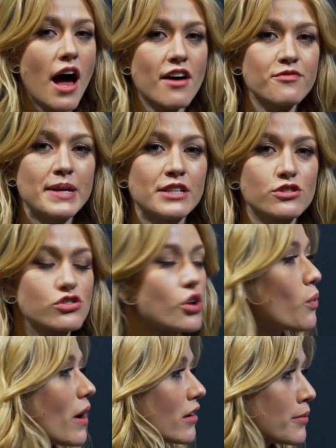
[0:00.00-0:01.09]
have been so
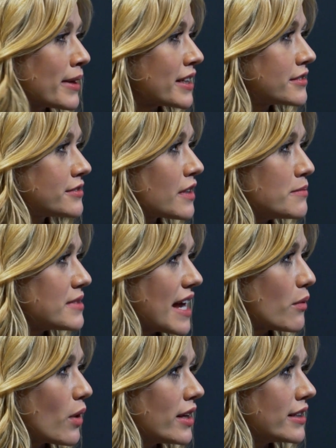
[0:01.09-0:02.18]
welcoming from day
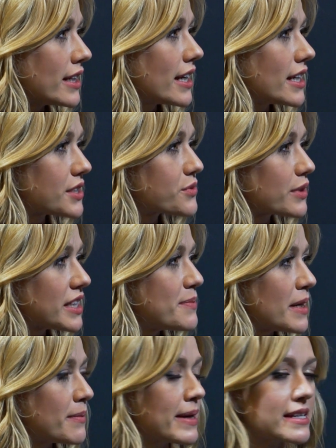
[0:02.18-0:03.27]
one. It's really
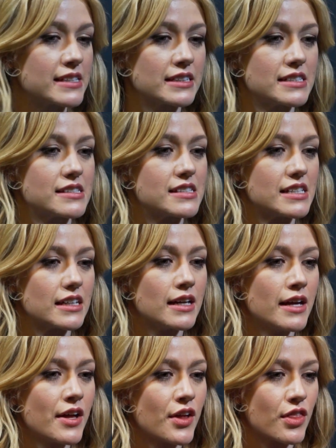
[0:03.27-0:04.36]
been amazing to see
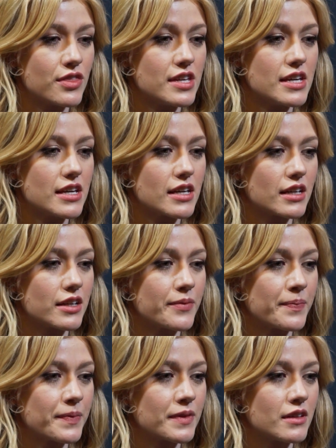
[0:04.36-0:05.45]
the
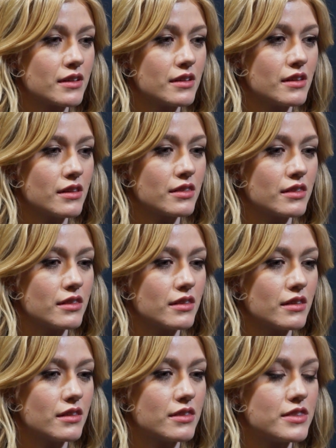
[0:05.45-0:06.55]

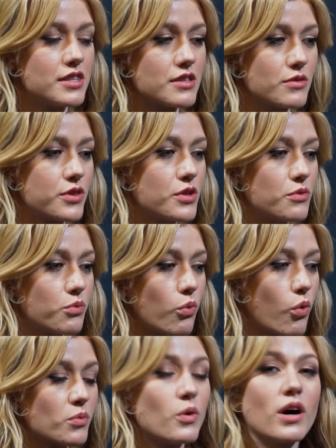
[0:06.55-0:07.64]

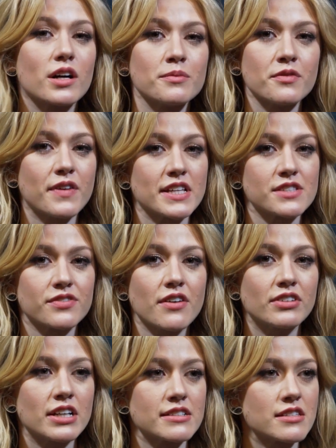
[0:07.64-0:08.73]
warm welcome the fans have
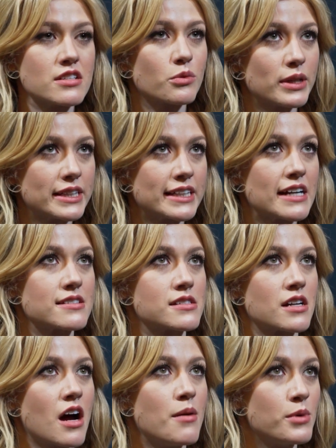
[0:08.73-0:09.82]
given us, and they're willing us to
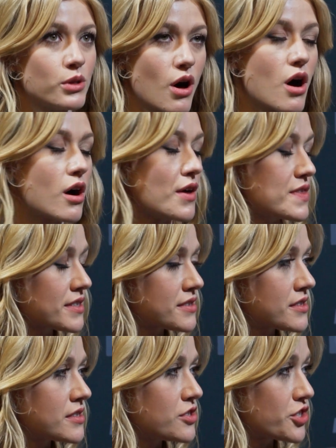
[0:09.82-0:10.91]
come along on
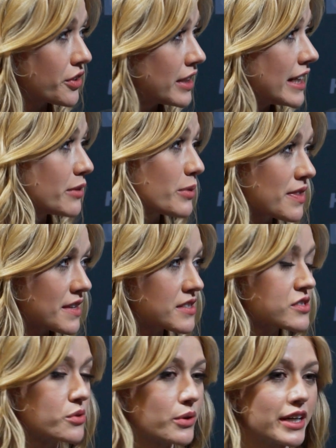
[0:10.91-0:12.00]
this journey and with this
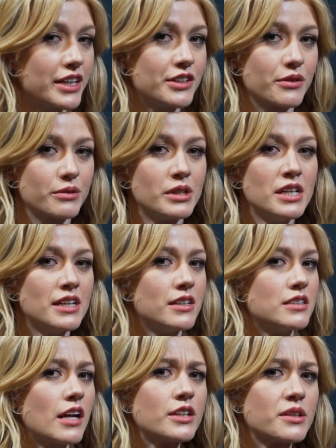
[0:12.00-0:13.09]
story, you know,
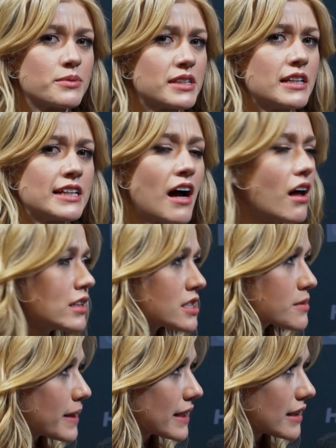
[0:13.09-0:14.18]
not only with Lily
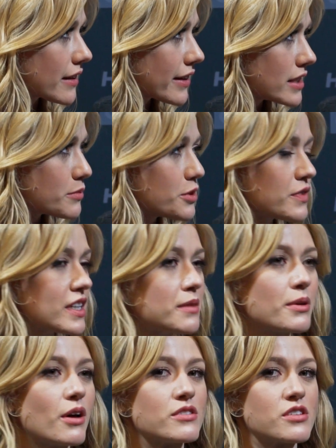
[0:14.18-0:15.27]
Collins playing Clary in the movie,
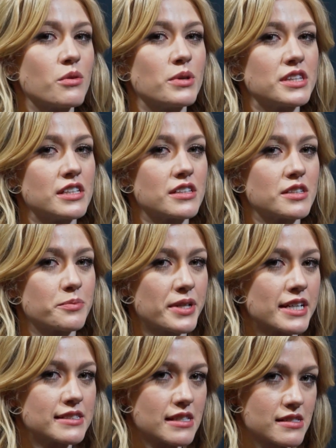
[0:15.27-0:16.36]
but also with the
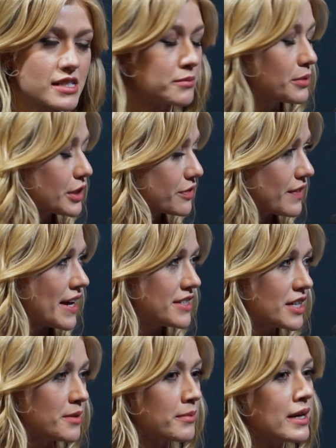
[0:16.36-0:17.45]
pre-existing book
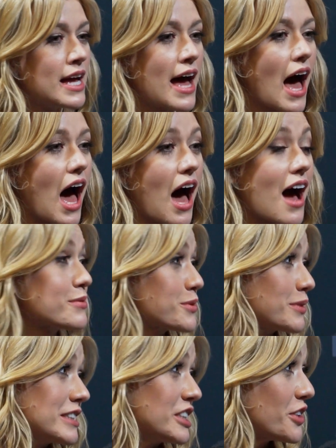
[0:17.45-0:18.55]
fandom. I was
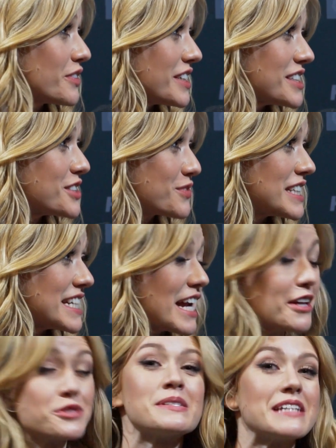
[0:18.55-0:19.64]
really nervous for the
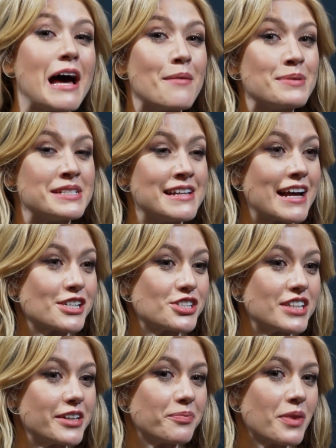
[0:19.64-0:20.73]
announcement to happen, and
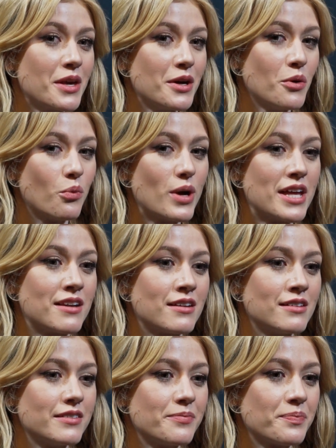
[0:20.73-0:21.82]
actually
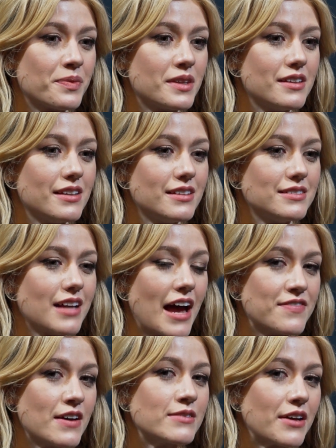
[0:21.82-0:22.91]
when I
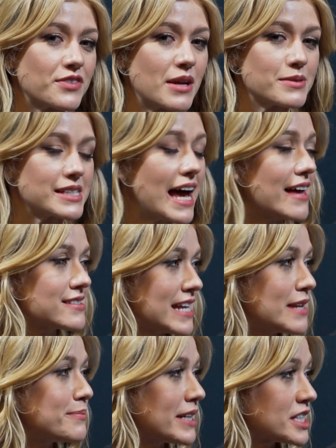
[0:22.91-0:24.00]
found out that I was cast
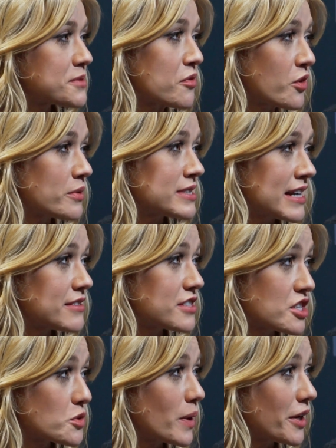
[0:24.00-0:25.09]
10 minutes before it was announced
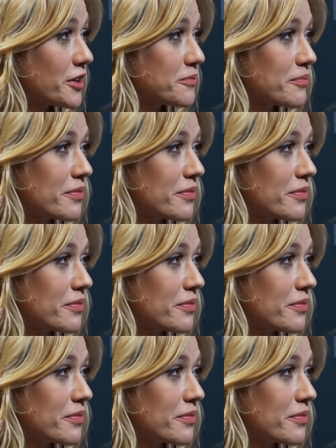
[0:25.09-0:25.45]
on Twitter.